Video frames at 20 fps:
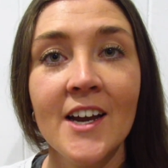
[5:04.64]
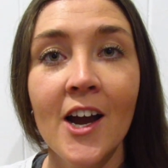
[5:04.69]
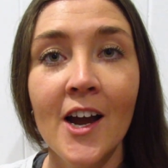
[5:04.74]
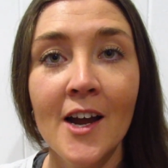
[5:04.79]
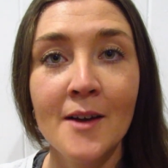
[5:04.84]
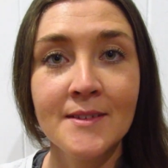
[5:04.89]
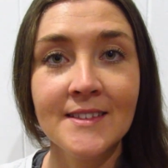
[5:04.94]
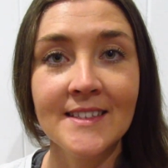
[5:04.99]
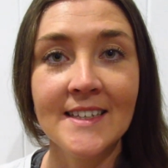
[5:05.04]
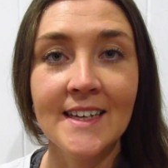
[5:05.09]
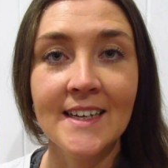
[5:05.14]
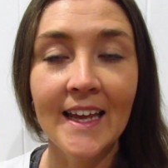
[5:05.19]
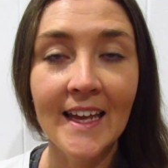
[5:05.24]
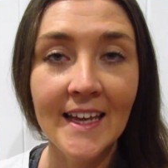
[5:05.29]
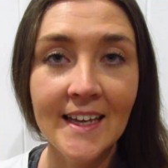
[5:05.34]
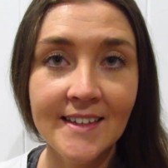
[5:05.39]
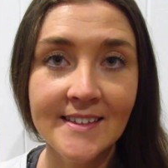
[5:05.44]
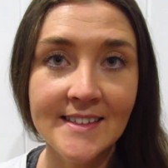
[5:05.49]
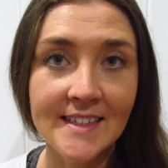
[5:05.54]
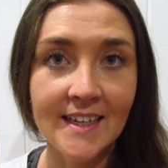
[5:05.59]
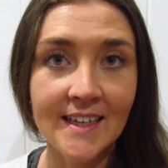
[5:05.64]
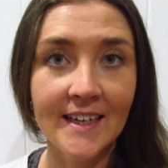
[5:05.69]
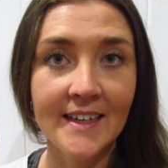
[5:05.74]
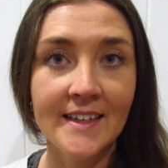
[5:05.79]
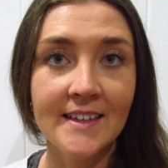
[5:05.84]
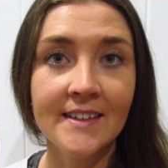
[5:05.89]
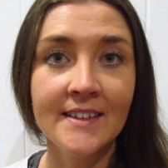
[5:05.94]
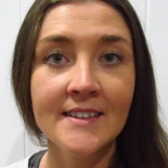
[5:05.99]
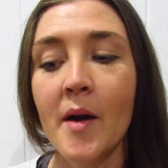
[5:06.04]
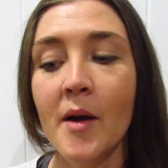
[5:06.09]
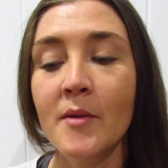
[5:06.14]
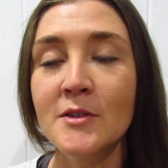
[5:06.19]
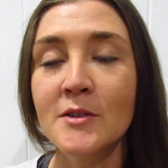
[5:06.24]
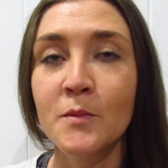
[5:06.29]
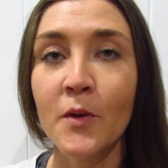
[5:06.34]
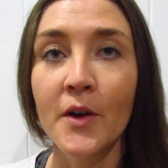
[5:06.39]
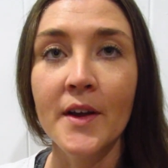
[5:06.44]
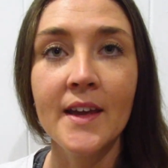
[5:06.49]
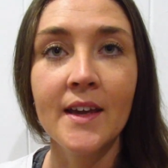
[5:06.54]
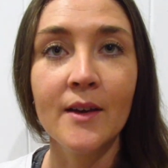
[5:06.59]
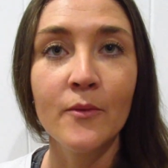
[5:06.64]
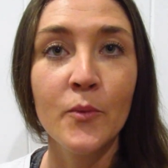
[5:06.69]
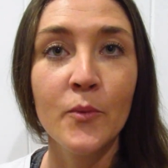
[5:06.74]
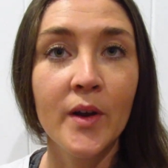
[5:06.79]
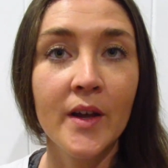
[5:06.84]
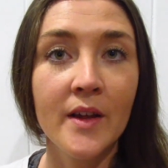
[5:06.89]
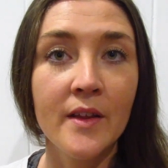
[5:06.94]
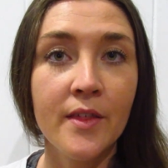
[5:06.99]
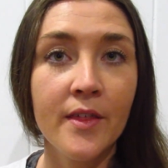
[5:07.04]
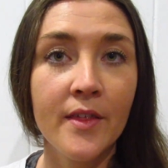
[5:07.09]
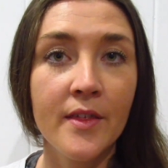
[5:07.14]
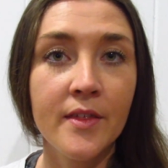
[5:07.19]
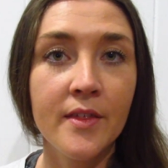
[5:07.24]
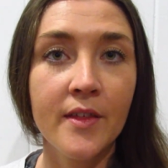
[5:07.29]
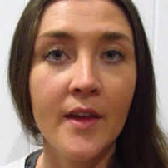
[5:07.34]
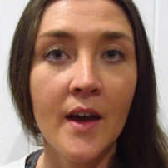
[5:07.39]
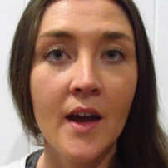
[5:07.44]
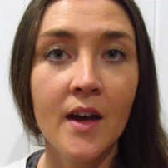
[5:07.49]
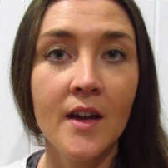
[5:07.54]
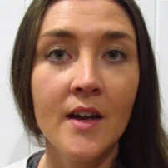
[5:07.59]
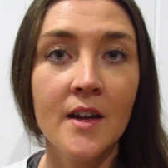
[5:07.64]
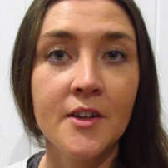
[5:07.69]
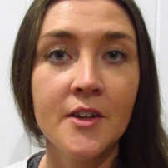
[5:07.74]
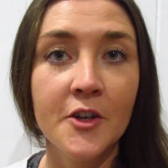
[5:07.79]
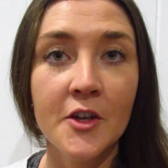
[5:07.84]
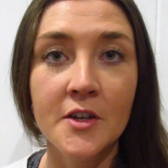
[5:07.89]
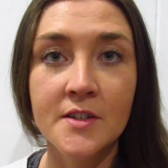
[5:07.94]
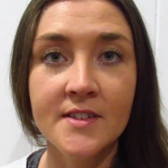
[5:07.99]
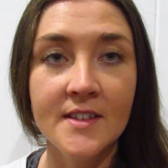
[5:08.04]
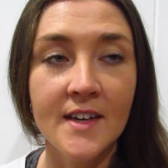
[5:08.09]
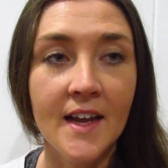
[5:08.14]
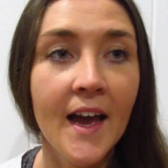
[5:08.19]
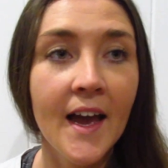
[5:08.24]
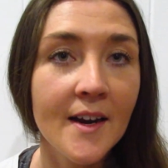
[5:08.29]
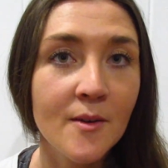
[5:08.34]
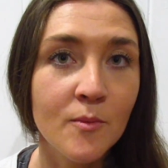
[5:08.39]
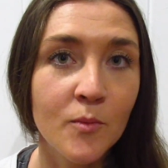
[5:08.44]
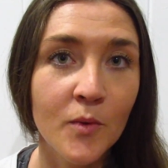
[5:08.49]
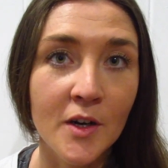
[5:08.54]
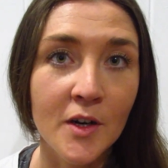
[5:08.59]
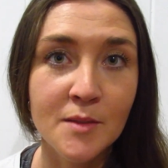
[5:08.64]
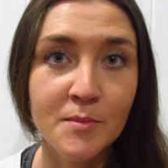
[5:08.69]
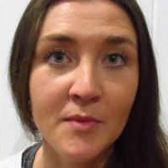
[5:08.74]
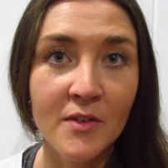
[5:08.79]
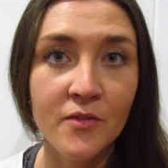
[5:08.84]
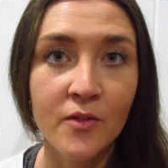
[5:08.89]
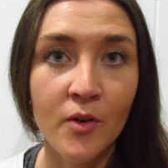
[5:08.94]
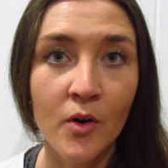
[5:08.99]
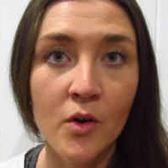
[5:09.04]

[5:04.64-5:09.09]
I was in ED. I was working with a nurse that I hadn't worked with